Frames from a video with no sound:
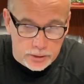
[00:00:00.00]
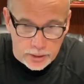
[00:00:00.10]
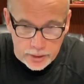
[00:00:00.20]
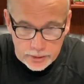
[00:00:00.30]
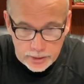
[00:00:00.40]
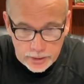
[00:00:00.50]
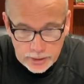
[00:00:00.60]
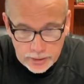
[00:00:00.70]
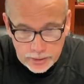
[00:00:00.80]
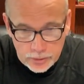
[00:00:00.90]
And
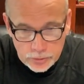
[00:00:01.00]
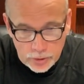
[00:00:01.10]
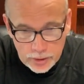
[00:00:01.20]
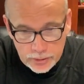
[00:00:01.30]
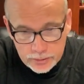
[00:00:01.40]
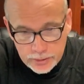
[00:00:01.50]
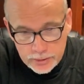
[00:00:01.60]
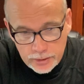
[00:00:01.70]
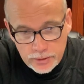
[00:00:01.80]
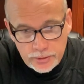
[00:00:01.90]
it goes on and
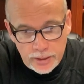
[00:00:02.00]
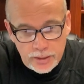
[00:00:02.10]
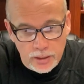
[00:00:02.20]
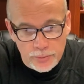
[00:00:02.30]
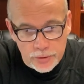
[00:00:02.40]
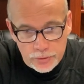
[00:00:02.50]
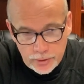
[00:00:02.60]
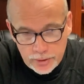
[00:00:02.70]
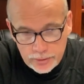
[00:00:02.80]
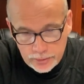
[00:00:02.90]
says, lest I come and
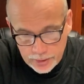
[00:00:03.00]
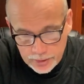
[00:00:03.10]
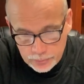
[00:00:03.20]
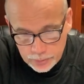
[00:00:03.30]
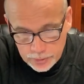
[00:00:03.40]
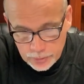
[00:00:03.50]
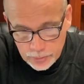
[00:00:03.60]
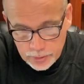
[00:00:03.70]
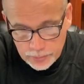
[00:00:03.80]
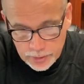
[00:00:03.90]
strike the land with a
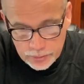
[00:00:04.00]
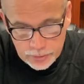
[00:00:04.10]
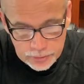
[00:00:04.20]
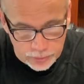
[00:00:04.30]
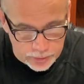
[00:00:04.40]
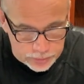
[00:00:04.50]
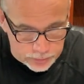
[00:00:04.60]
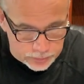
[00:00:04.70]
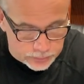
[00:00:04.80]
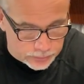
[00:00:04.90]
decree of utter
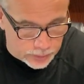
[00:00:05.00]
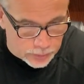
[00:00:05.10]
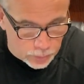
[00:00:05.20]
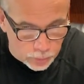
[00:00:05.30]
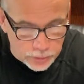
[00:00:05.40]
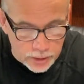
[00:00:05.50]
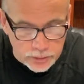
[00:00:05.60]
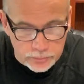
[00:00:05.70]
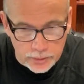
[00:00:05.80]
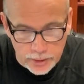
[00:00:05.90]
destruction. Now the Old
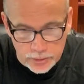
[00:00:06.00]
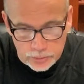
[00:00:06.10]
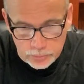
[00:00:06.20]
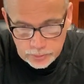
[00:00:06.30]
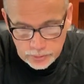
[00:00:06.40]
Testament ends